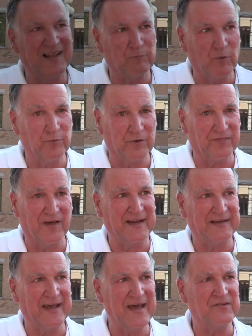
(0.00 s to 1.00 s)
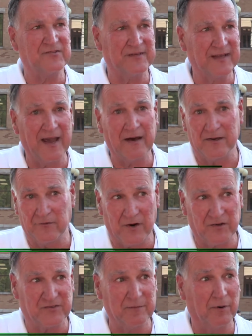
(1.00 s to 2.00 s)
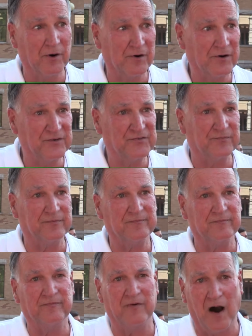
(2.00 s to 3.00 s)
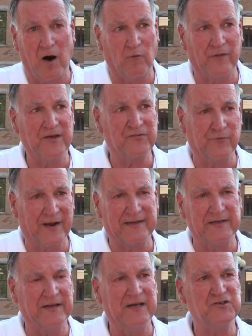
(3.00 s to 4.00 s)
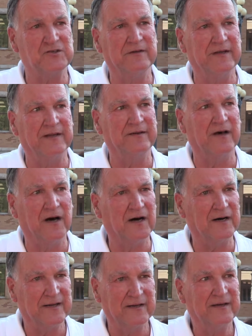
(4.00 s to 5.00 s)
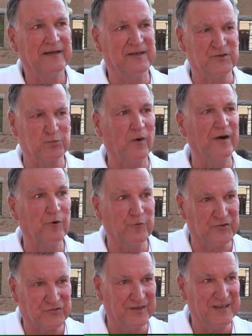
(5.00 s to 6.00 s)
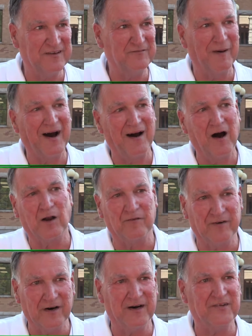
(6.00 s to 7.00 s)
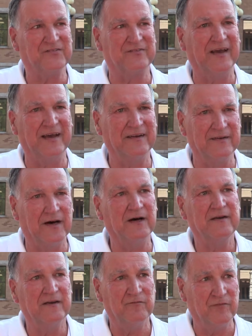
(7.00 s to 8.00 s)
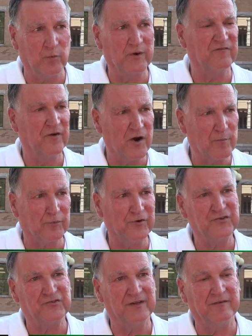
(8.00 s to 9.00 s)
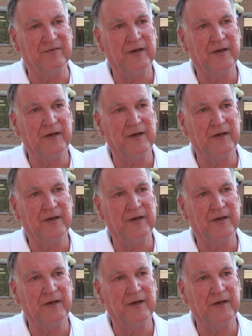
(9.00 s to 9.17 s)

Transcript: I want to thank Anderson County and Rusty Burns for all this recognition, and uh, it's well received by all of us, and uh, we're very appreciative.